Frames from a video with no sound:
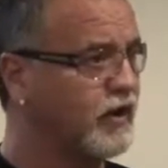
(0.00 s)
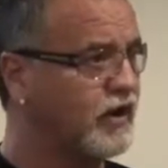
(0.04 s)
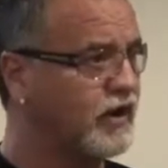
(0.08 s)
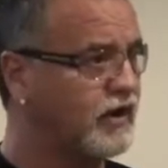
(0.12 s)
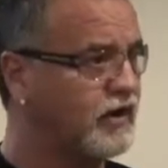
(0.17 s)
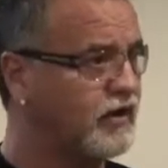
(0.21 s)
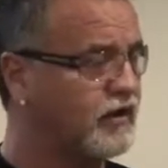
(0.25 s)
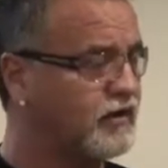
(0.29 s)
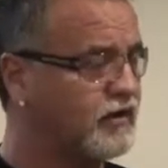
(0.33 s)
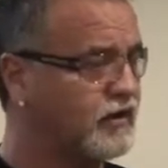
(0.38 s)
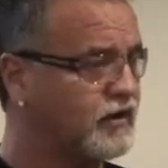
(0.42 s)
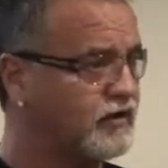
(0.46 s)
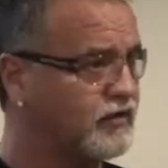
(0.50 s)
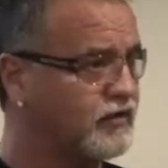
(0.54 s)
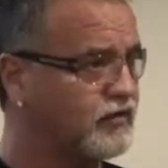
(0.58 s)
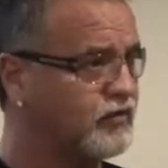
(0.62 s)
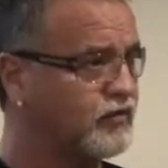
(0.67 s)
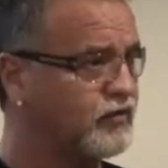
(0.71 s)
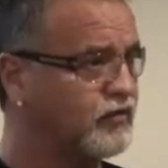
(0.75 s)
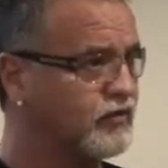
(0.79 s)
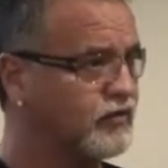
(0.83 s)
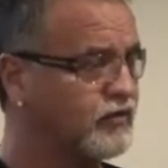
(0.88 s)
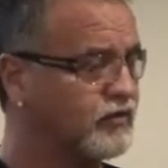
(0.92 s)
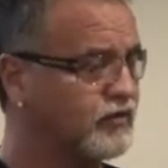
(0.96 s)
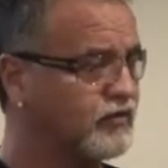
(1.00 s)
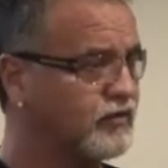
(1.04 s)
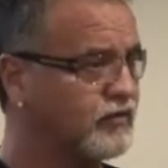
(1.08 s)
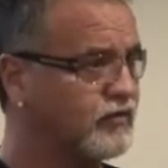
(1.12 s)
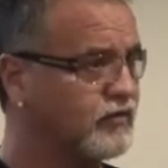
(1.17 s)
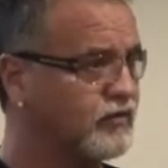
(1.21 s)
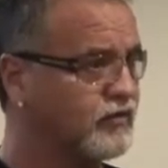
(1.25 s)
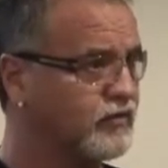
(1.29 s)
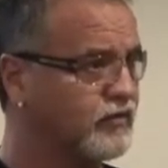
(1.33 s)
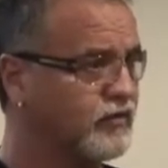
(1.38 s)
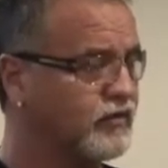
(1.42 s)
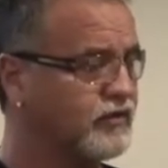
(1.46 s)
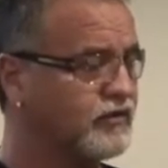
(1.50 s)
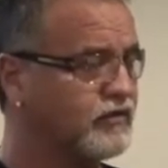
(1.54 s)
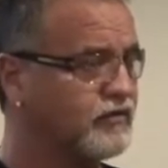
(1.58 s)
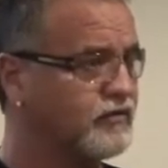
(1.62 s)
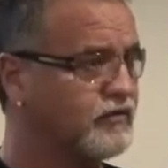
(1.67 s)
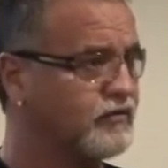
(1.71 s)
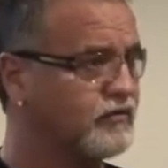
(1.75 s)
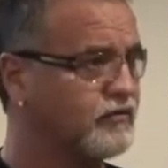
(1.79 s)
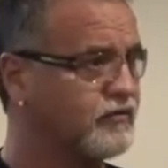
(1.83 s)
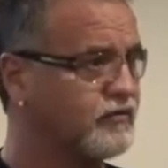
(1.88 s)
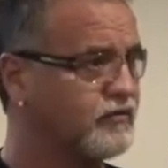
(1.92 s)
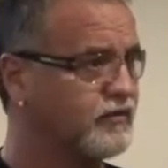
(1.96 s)
way that you were going
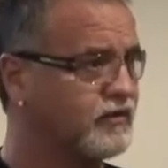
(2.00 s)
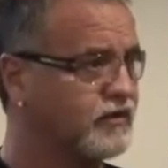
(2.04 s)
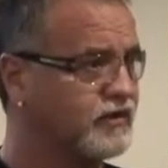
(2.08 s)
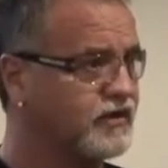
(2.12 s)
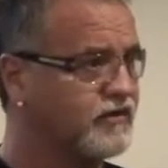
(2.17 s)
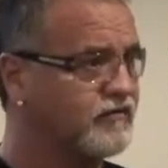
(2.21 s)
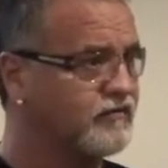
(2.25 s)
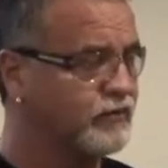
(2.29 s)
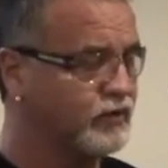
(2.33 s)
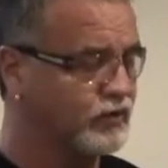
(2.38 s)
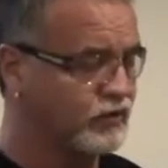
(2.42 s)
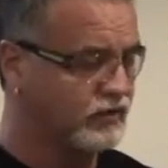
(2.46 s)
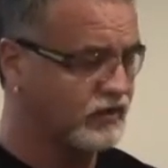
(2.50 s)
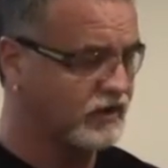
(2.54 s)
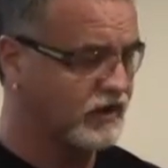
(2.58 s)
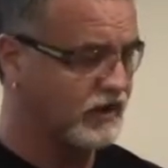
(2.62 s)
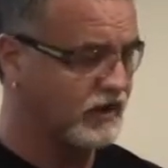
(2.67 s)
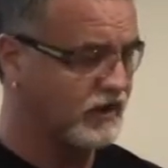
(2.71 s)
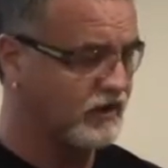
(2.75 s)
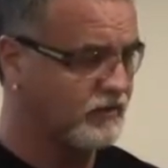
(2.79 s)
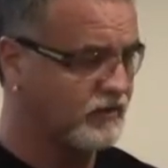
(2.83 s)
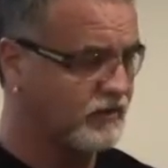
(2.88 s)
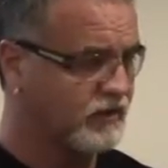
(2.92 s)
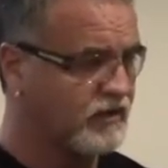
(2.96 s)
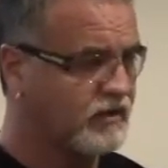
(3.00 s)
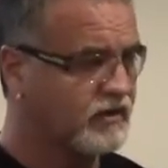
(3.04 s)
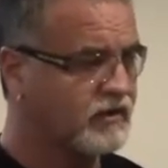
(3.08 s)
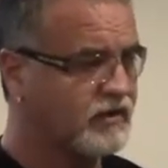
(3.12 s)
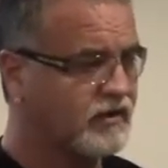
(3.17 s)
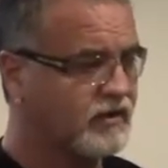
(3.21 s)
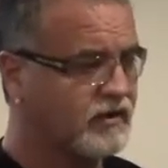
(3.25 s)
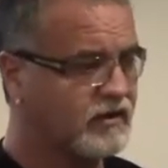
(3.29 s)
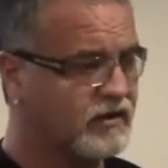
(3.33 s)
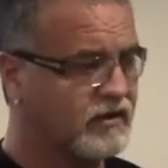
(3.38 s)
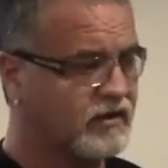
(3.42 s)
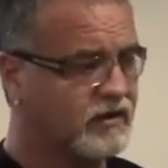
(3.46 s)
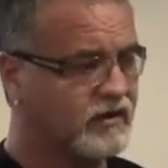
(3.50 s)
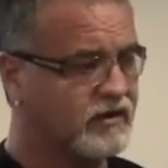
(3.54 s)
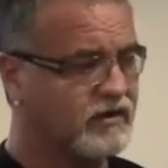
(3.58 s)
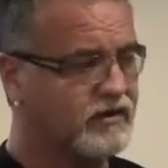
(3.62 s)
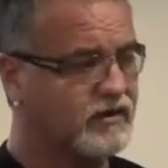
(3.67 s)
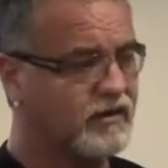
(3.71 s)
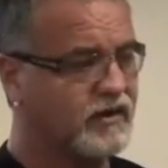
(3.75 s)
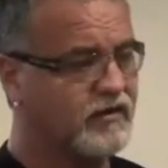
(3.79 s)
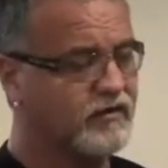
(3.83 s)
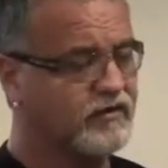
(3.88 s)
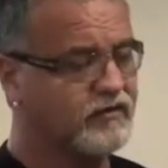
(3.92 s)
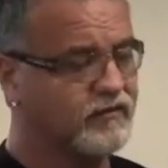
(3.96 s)
to leave boot camp.
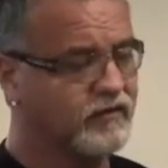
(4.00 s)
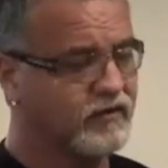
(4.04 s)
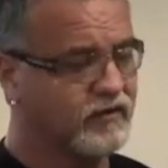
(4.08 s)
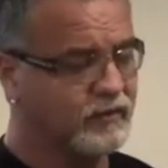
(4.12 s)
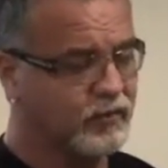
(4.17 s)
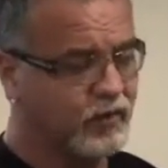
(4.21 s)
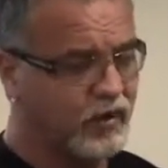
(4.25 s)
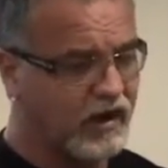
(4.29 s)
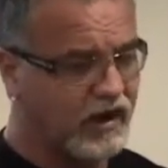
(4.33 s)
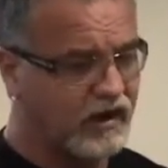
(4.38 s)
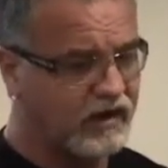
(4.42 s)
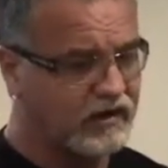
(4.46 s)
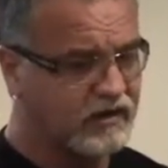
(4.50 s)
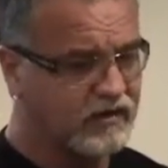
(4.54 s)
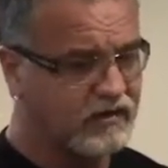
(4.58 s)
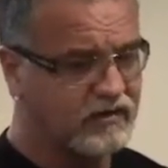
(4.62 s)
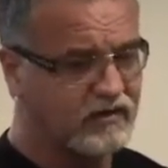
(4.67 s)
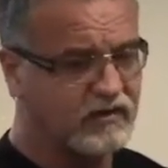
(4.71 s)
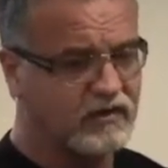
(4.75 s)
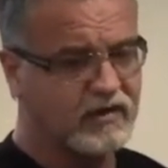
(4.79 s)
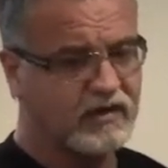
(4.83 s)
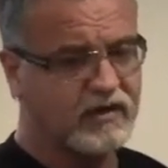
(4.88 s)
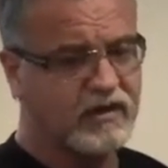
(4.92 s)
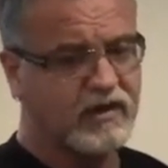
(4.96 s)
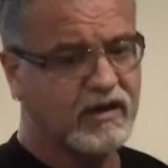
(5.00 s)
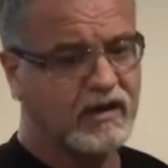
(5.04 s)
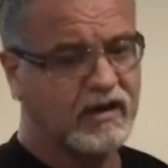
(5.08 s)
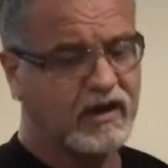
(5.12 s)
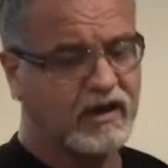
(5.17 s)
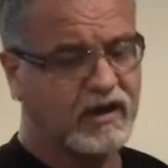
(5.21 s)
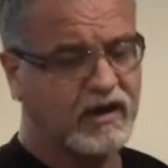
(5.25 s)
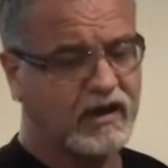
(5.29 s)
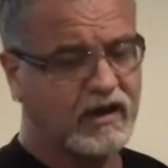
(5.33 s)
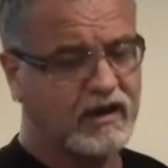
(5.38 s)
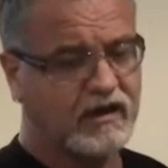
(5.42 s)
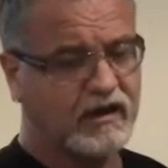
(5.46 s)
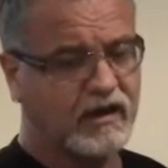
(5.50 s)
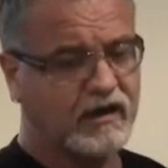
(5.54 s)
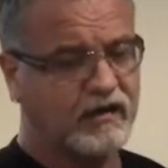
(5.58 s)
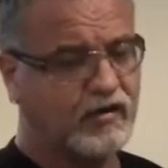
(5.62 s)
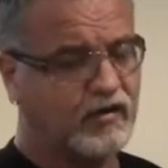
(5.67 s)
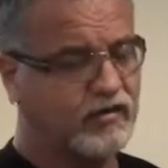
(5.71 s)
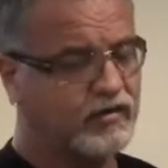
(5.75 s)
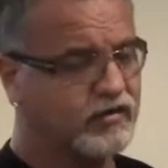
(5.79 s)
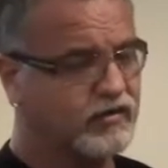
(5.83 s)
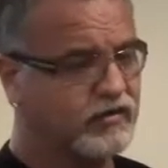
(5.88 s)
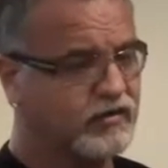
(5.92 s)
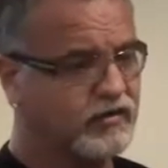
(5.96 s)
I was very proud of you, and I
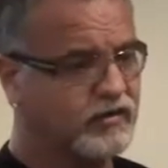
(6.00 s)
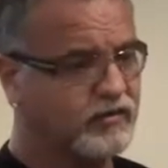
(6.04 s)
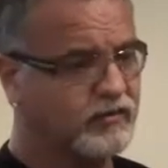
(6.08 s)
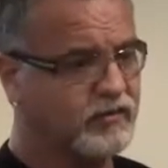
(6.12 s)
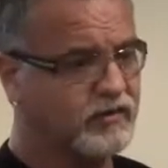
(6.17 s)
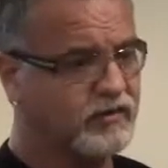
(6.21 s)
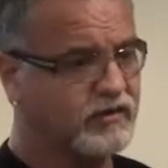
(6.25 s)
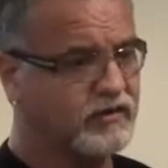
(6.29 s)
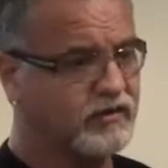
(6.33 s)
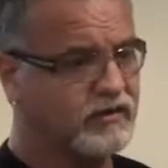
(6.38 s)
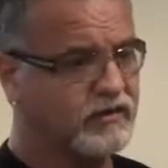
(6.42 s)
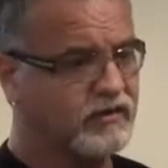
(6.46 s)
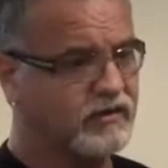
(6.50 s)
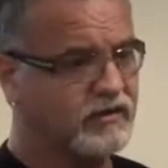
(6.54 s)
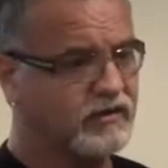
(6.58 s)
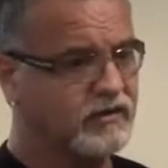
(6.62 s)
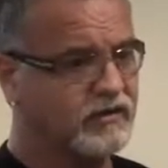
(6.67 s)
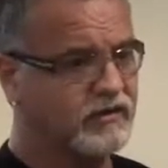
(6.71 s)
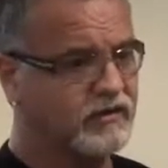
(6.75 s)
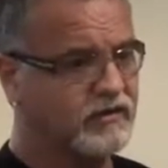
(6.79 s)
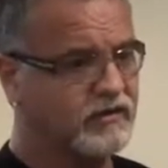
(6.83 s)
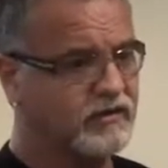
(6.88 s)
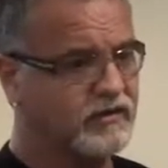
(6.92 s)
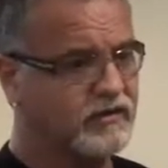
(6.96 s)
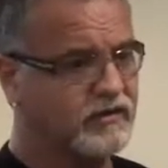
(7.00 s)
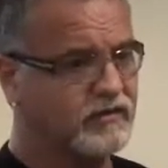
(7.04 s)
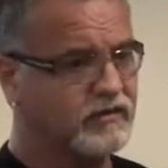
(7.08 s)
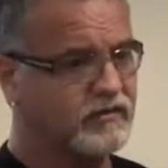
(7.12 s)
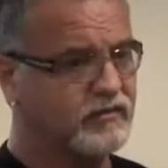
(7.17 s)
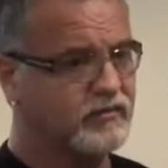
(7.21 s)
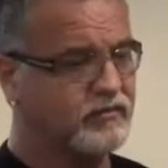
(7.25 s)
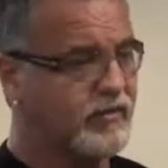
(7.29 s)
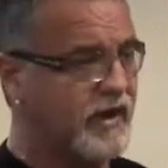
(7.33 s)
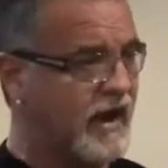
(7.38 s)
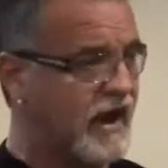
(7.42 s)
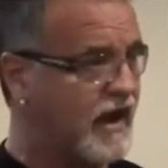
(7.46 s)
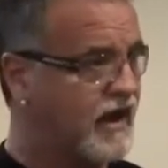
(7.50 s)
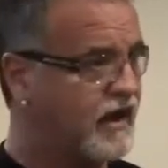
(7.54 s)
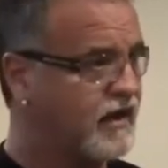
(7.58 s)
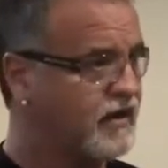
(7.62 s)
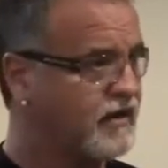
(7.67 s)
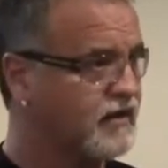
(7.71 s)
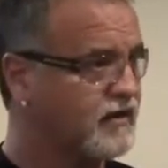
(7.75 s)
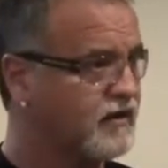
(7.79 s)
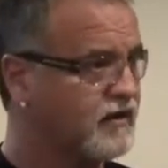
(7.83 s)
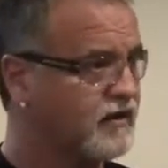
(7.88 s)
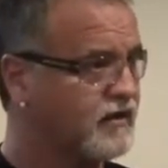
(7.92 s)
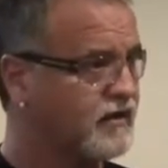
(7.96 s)
know you're going to be
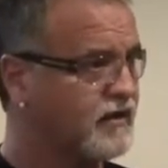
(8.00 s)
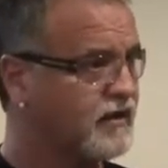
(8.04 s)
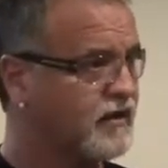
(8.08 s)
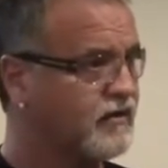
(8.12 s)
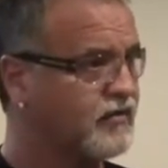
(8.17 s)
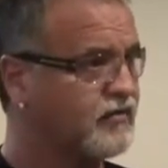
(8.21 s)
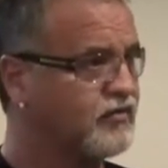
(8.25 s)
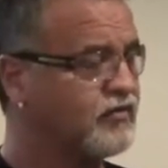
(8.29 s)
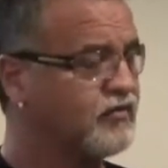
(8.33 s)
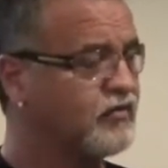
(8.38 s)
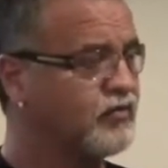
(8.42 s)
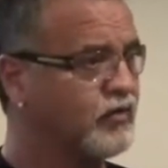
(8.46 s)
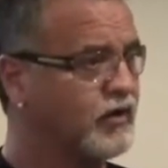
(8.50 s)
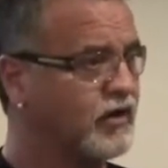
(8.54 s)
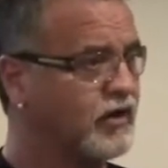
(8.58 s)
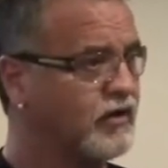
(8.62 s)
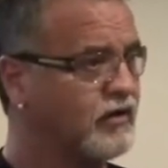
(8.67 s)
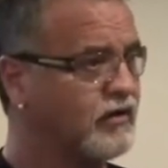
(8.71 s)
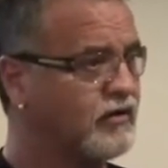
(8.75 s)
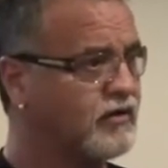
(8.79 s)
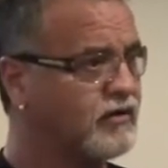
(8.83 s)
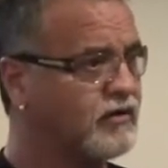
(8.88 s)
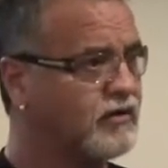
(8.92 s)
back and do well.